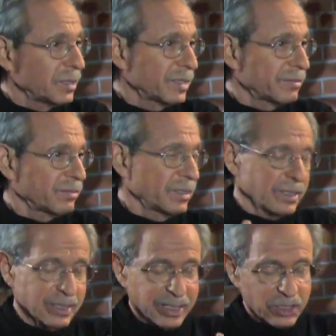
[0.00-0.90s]
are
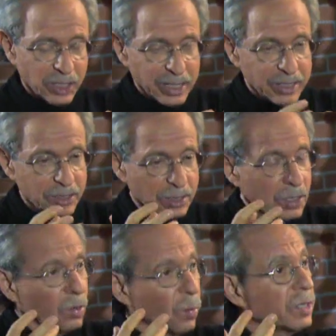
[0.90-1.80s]
different and they change. And
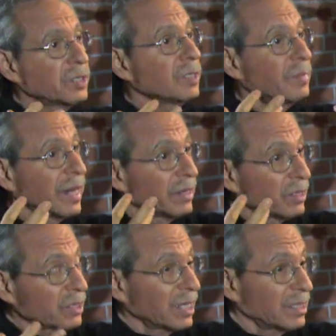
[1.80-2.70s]
what is it about
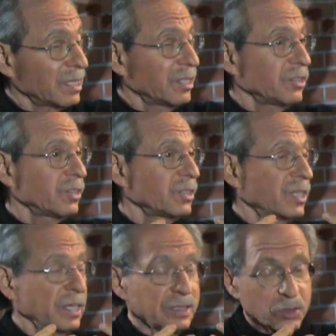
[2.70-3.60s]
our psychological
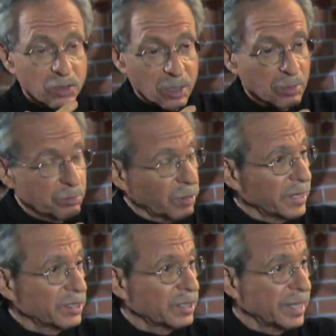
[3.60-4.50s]
states or our
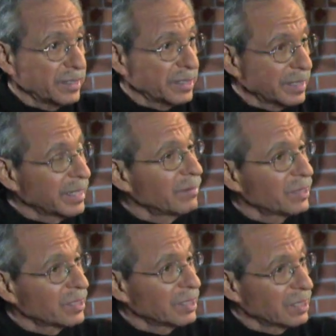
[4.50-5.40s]
brain states that give
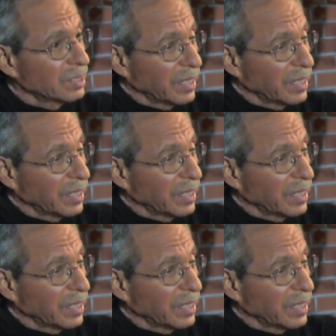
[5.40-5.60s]
us this